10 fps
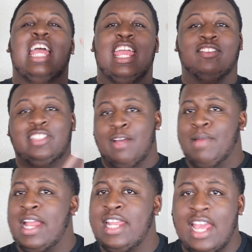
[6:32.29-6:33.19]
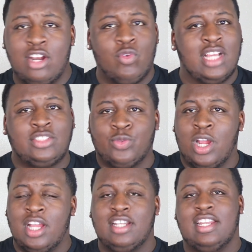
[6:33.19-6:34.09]
If somebody at a
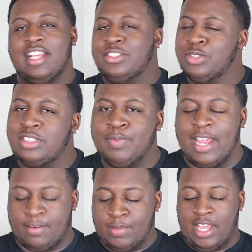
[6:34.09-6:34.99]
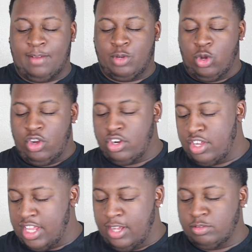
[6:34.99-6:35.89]
restaurant disrespect me, I'm going
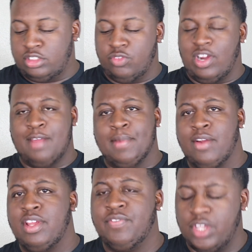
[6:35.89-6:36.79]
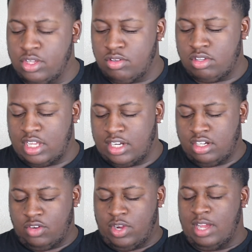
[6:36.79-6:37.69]
on Yelp to write my review. I
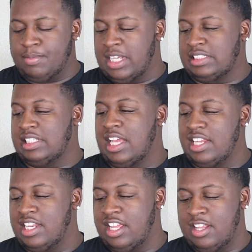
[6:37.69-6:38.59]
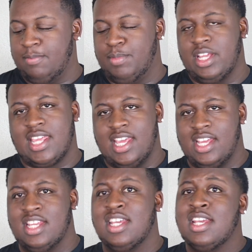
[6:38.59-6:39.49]
don't know why I'm not signed in, but
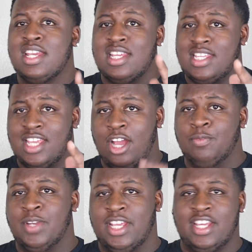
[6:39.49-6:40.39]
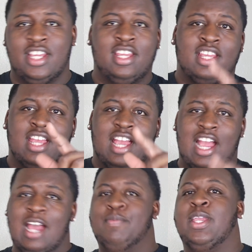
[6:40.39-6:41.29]
yeah, Yelp, nigga,
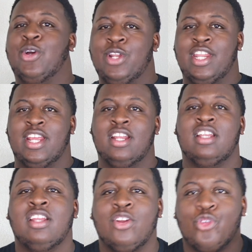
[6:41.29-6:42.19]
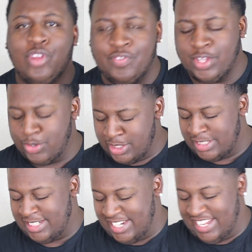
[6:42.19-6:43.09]
I be on there reviewing
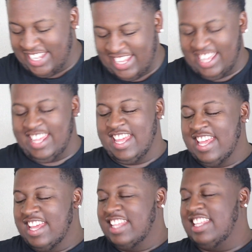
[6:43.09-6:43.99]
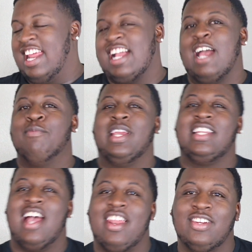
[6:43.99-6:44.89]
shit. Then I got
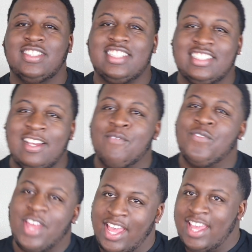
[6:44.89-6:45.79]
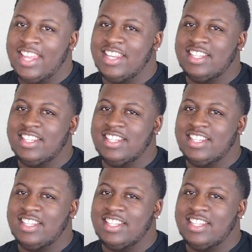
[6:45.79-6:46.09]
McDonald's because I'm fat.